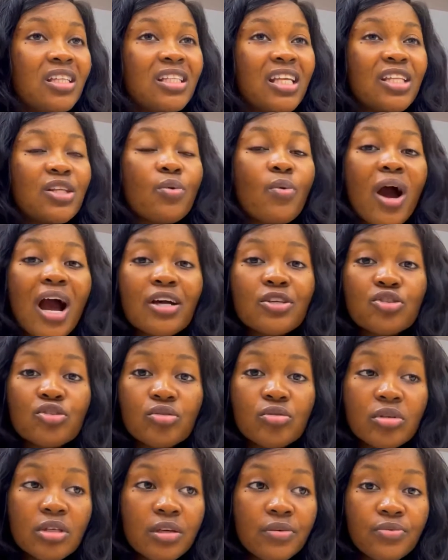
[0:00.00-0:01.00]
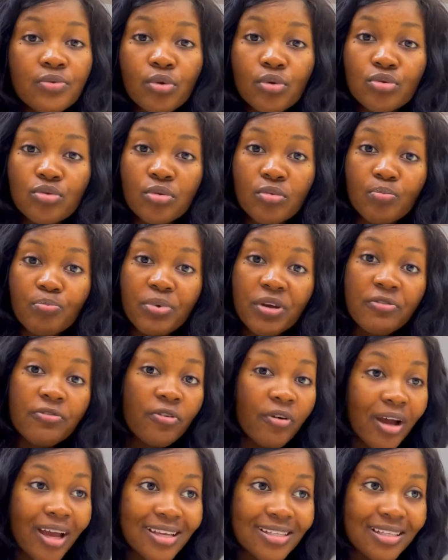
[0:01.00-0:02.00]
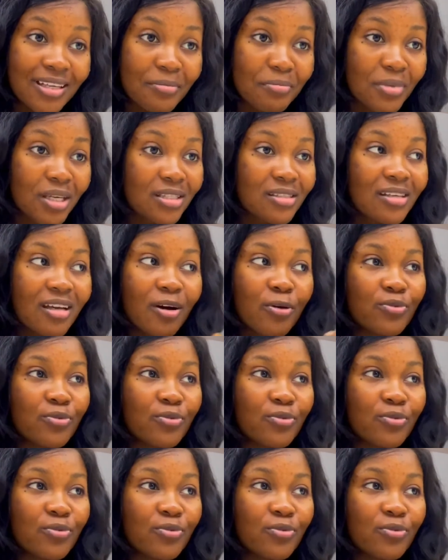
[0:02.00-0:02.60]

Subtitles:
Then they will ask you if you want to pay for SMS.